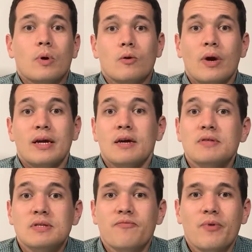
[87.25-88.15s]
great
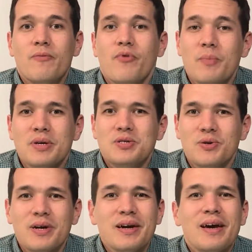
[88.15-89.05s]
gifts from
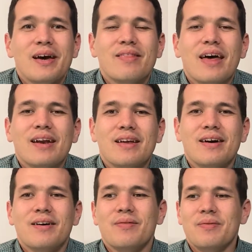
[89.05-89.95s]
history that
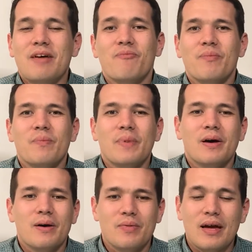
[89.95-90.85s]

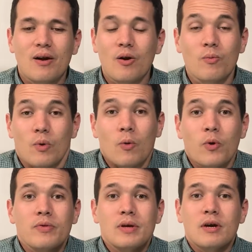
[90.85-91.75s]
are
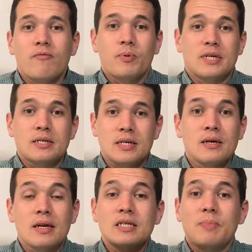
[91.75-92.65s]
worthy of
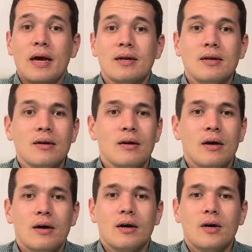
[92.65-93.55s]
protecting and expanding,
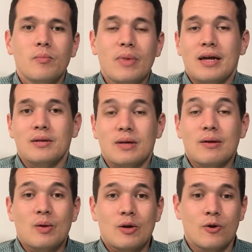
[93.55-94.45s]
and
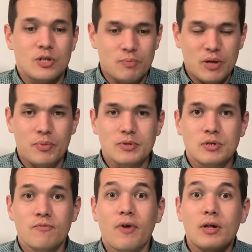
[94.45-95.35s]
encouraging people
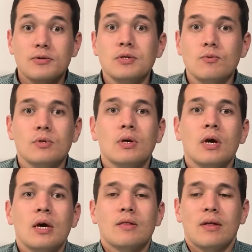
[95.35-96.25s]
to follow suit.
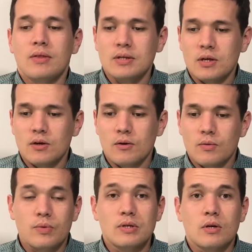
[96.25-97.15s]
That these
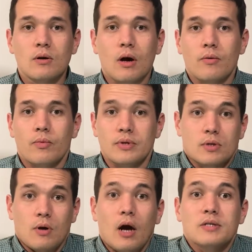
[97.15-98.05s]
are
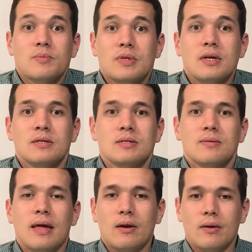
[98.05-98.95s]
awesome things
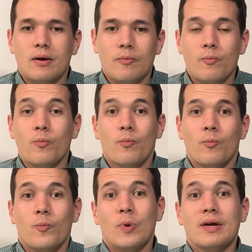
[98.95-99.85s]
that
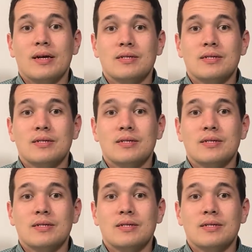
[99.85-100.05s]
we